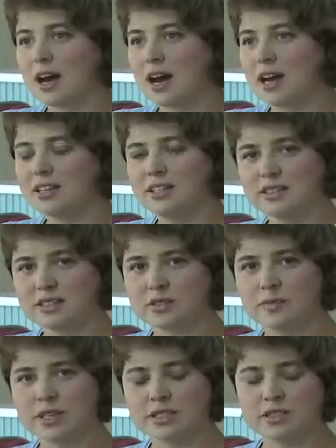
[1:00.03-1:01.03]
I think this
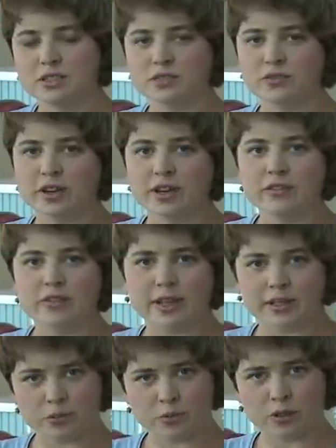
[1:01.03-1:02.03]
message is very
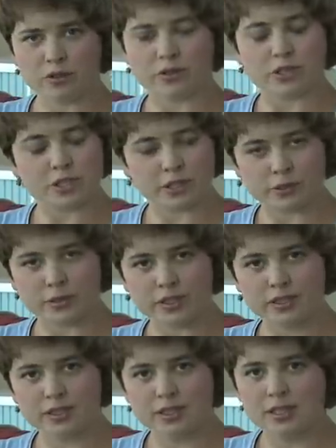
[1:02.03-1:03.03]
valuable for
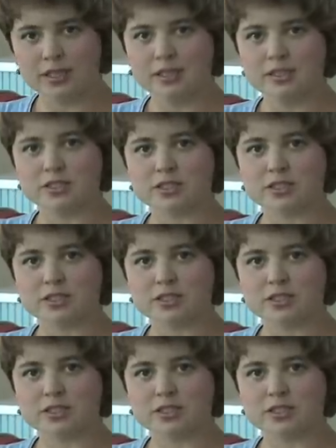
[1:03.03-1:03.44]
children